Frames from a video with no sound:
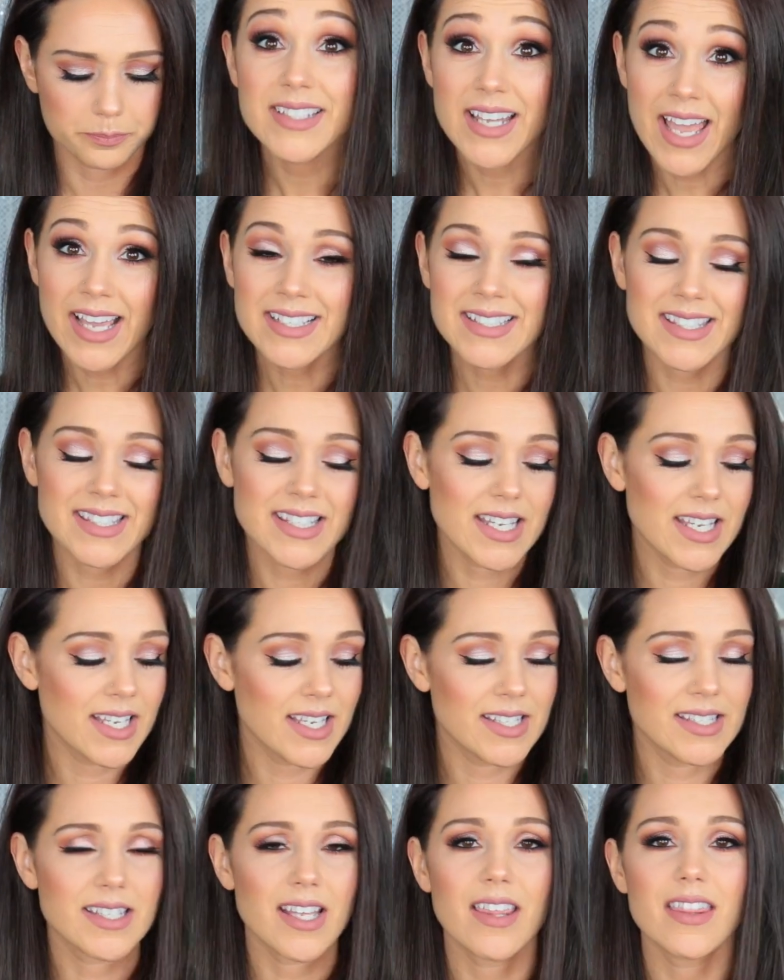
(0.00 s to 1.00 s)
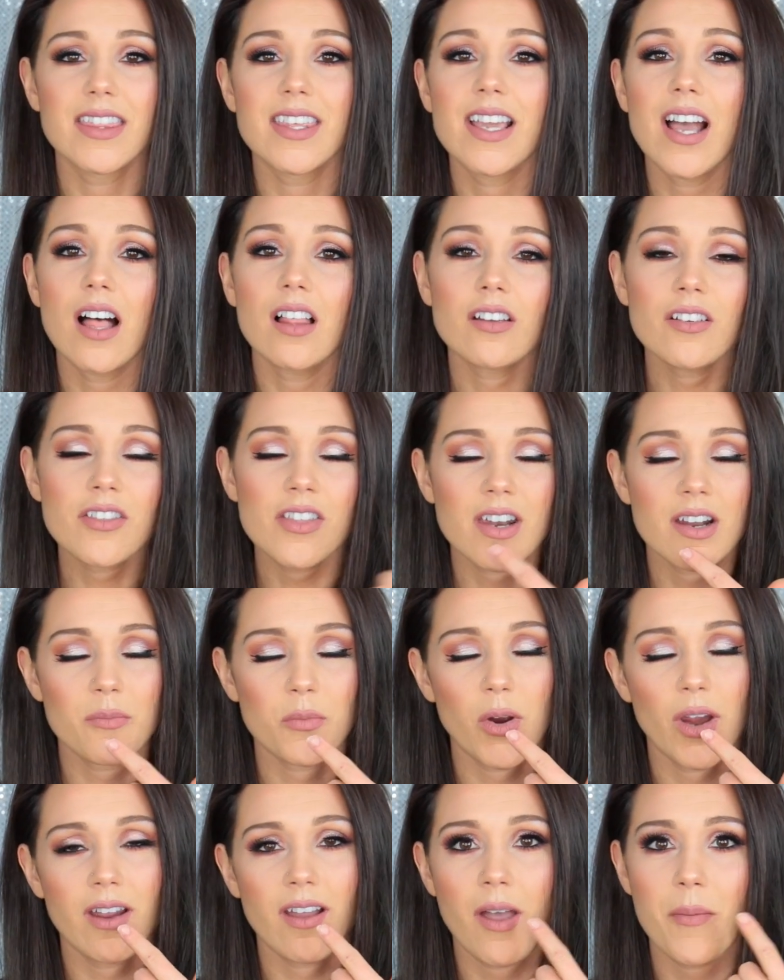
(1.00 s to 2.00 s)
Next is the color that
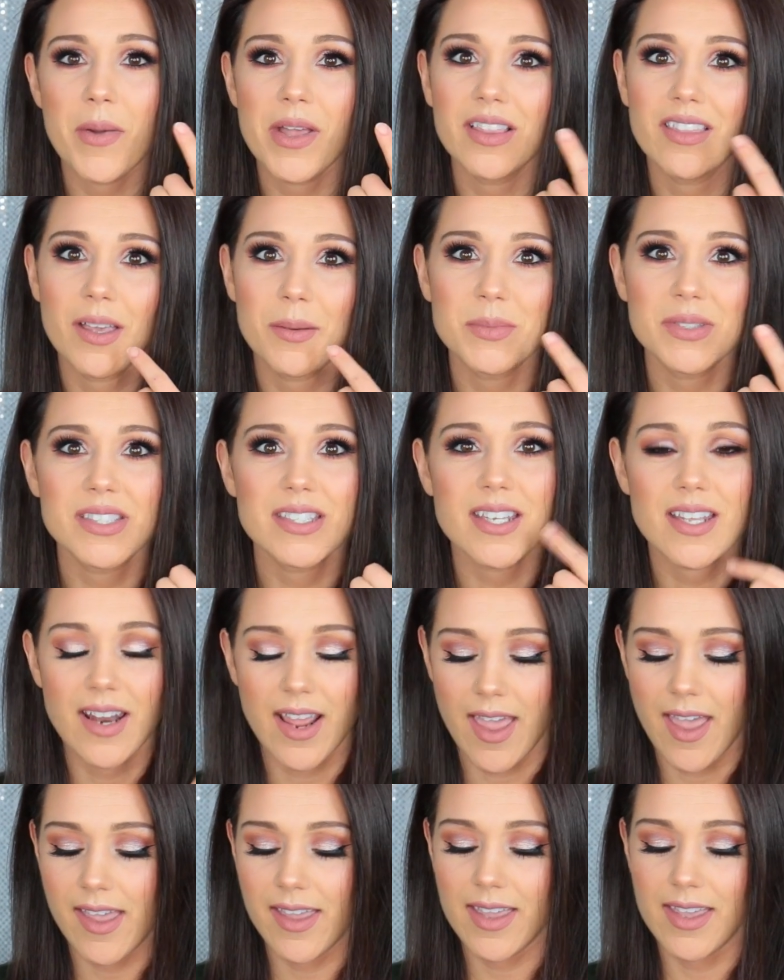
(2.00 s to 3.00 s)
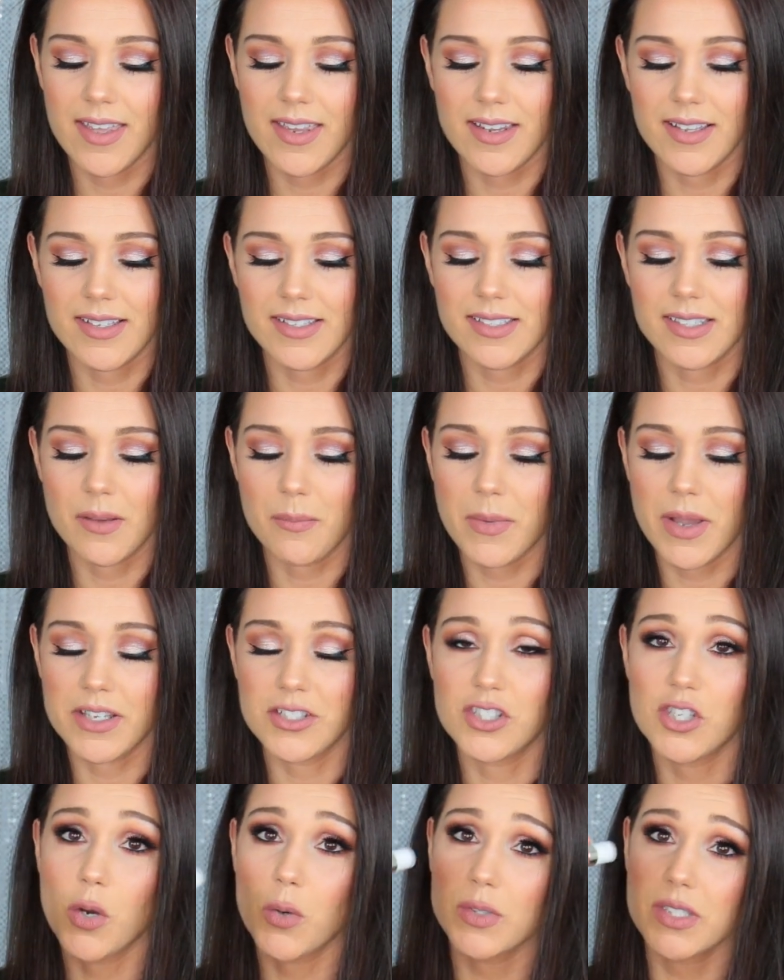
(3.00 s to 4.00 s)
I'm wearing on my lips today. It is
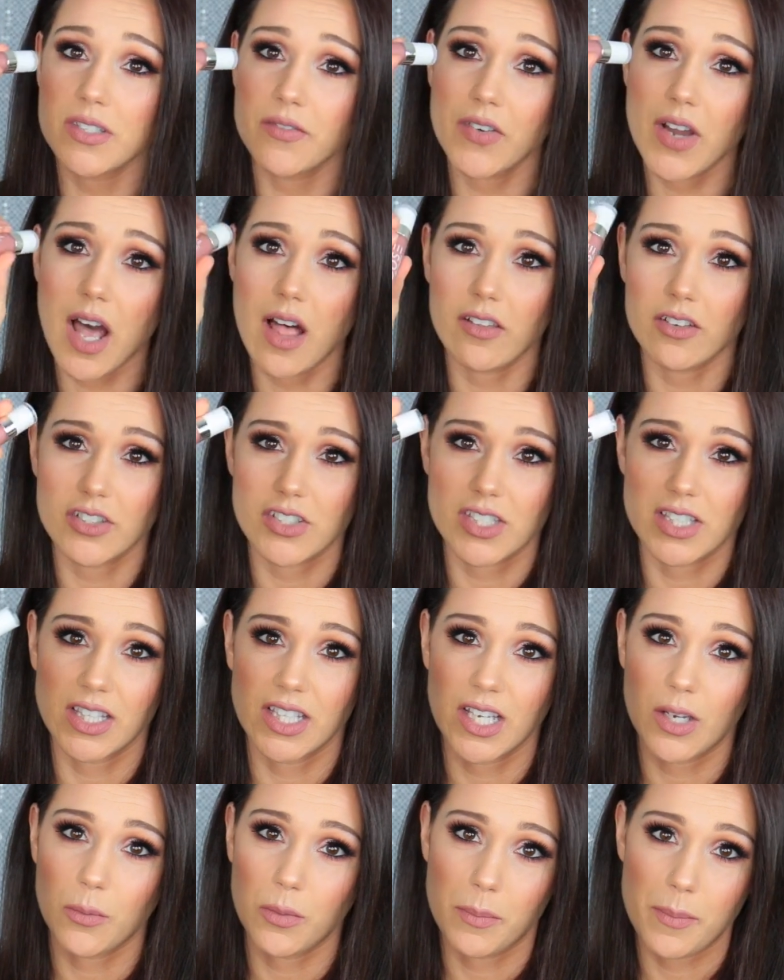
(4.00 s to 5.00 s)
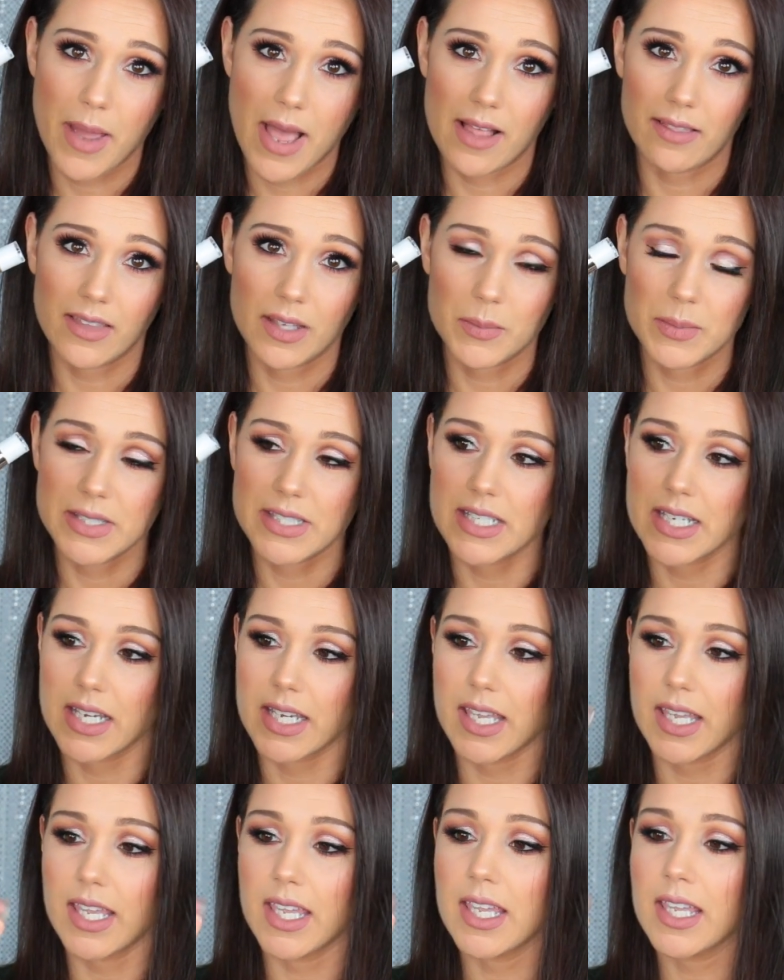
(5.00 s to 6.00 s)
my Dose of Colors Liquid Matte
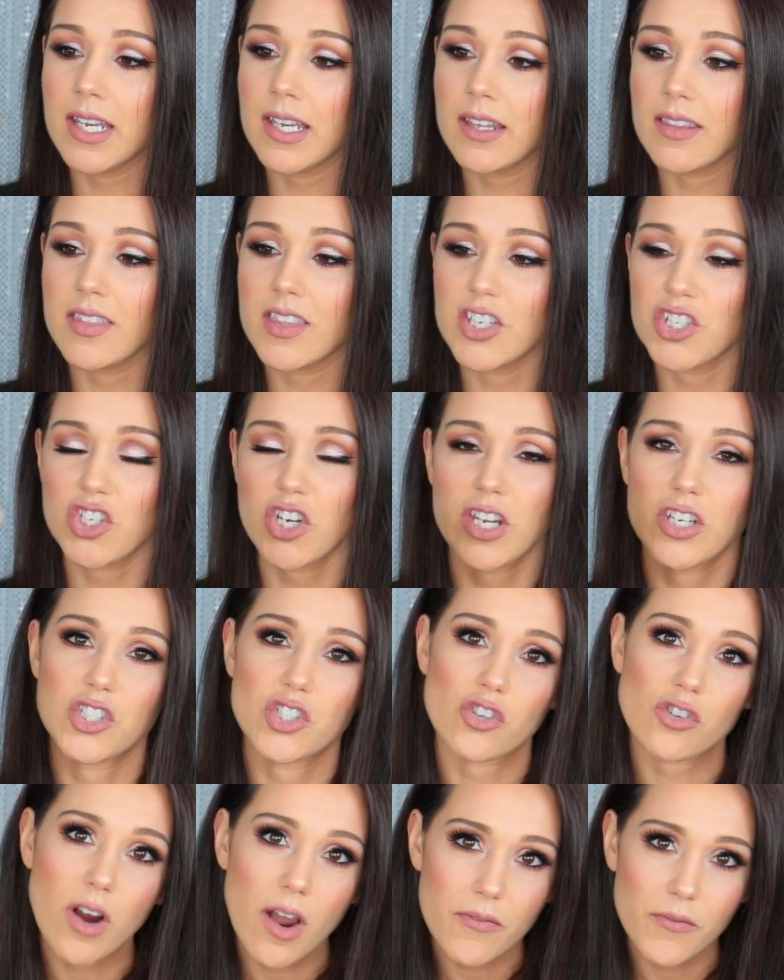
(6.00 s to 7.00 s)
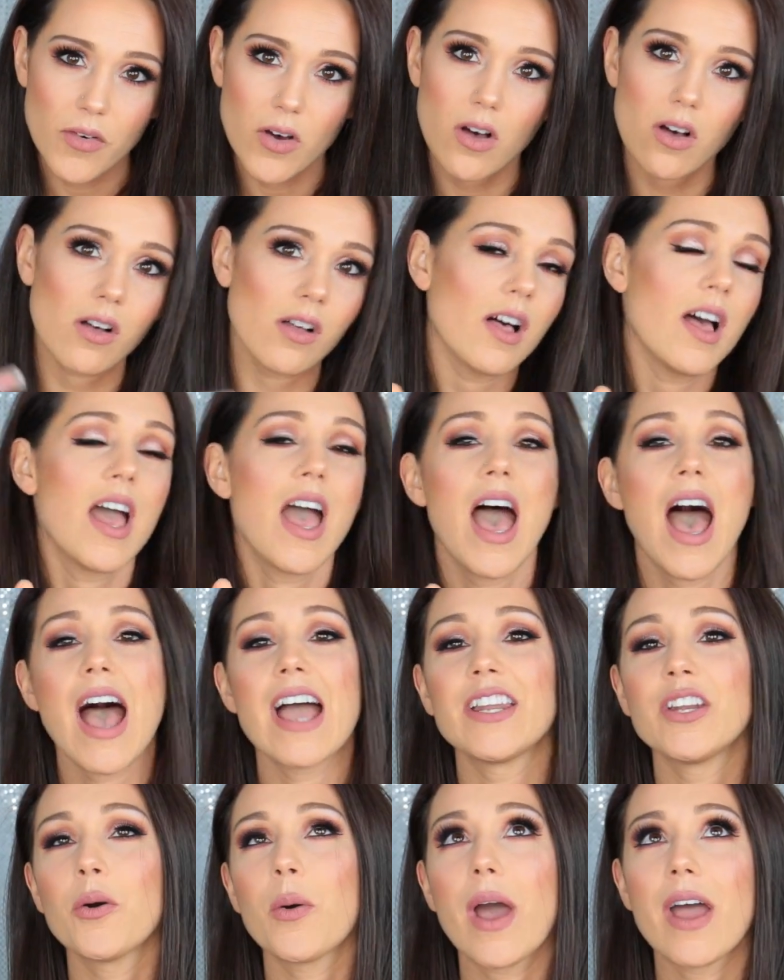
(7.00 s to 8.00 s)
Lipstick in the shade Truffle.
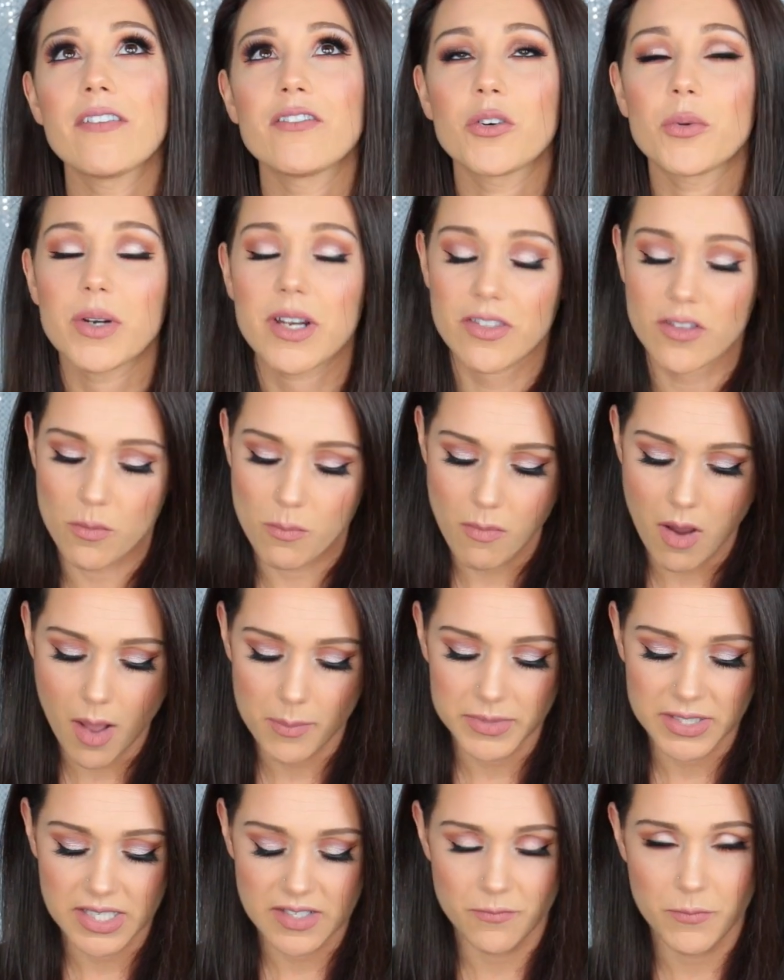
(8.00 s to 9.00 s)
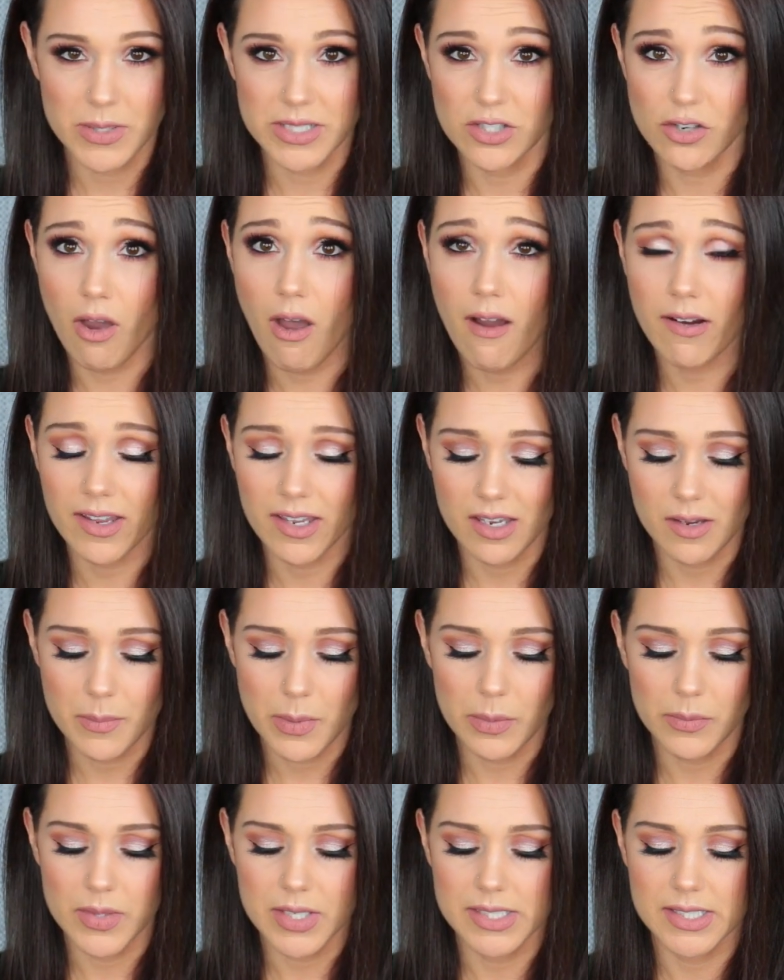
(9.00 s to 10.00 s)
I know everyone and their moms have been talking
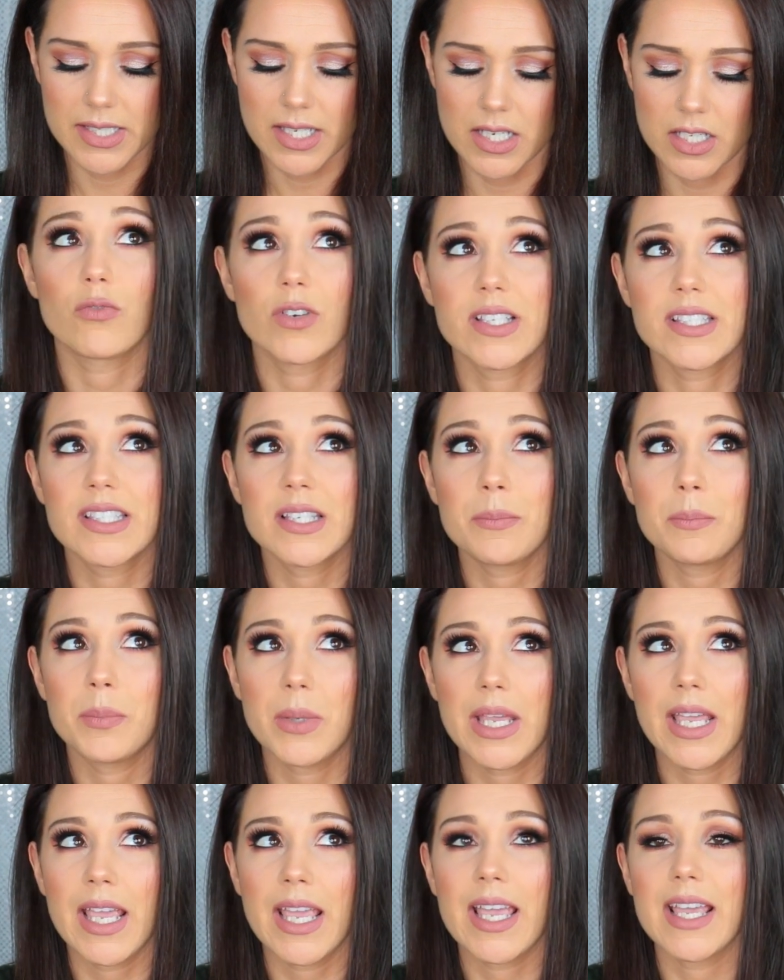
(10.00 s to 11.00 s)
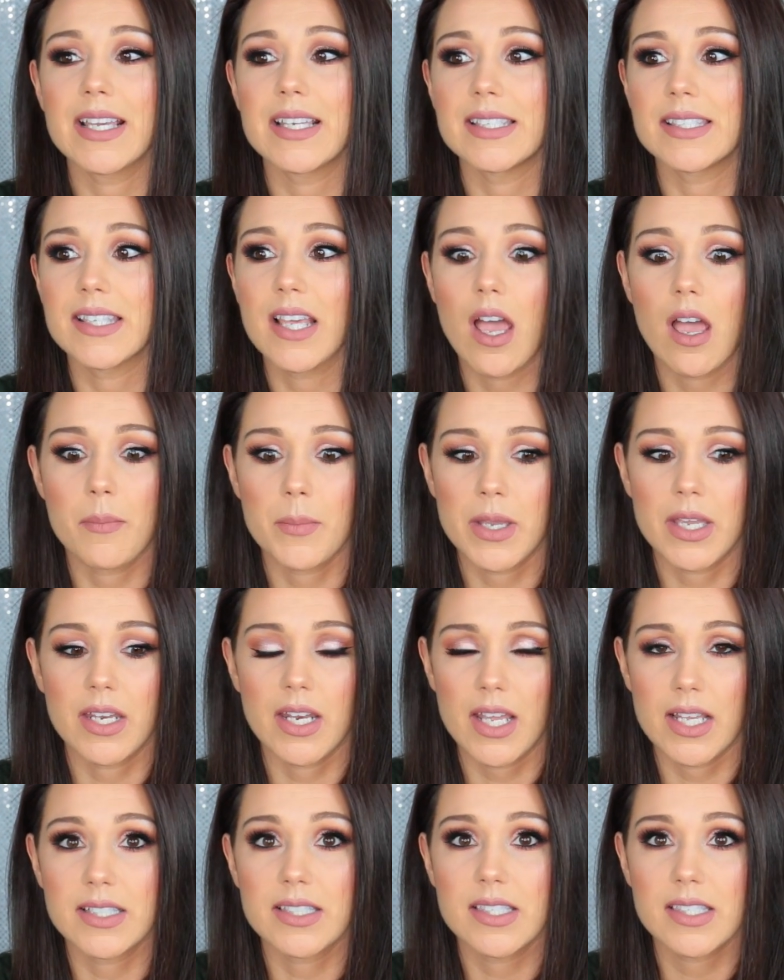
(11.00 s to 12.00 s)
about this and reason being is, I
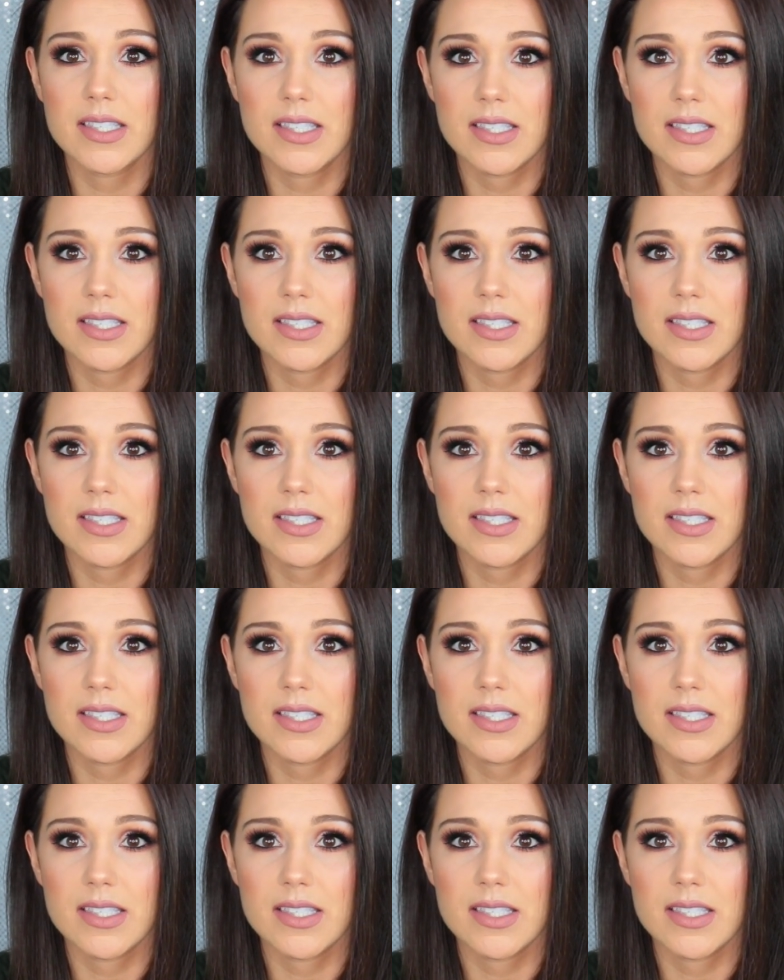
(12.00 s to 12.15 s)
mean, it's